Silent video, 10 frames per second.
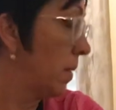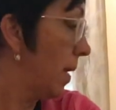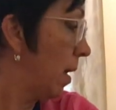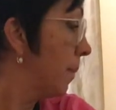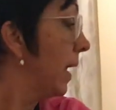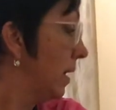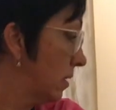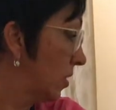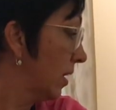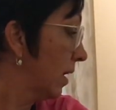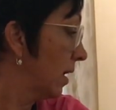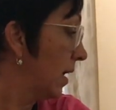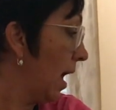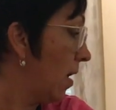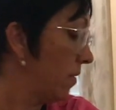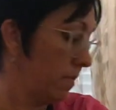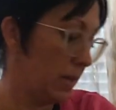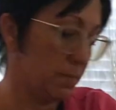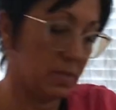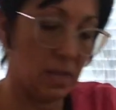going to palpate. He's going to kick out
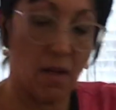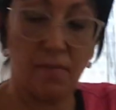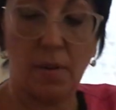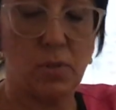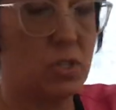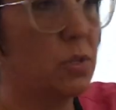himself. I'm just